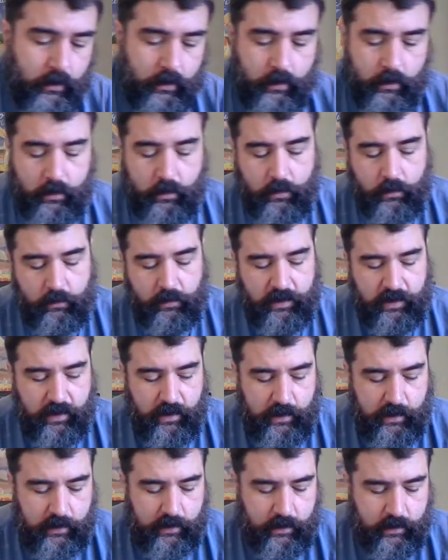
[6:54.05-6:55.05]

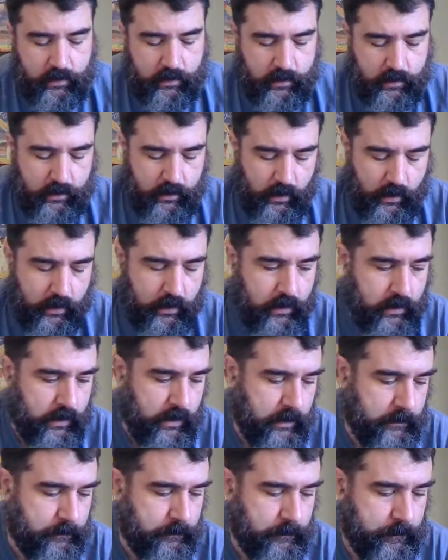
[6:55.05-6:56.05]
Okay,
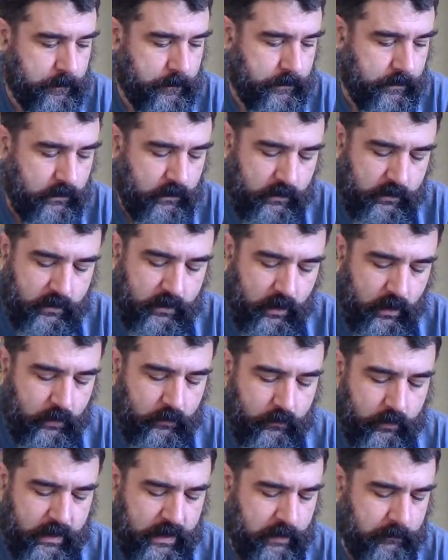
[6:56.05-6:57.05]

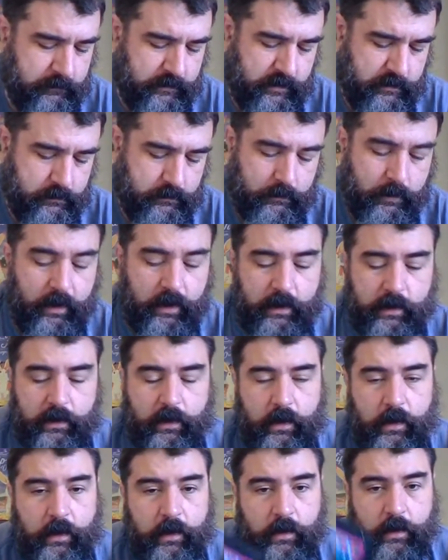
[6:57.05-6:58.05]
not wrapped, but
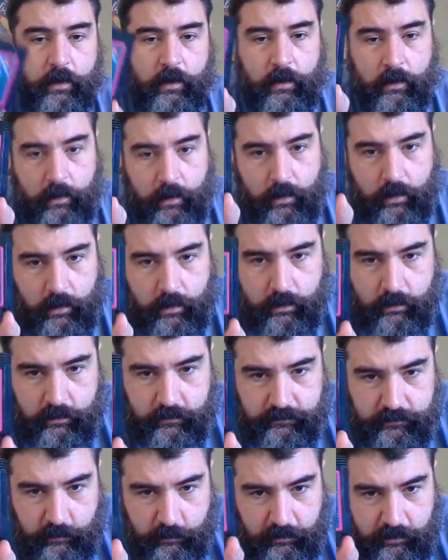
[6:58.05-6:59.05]

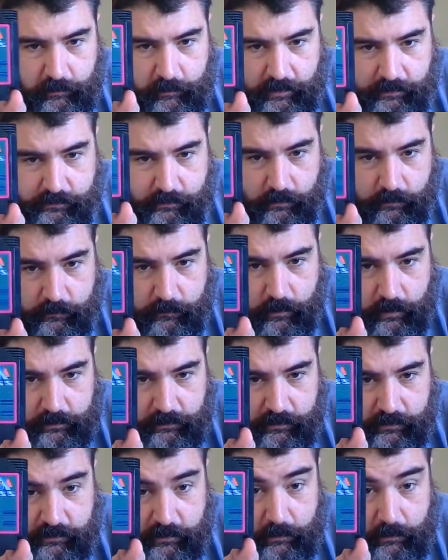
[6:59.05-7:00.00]
Super Dimensional Fortress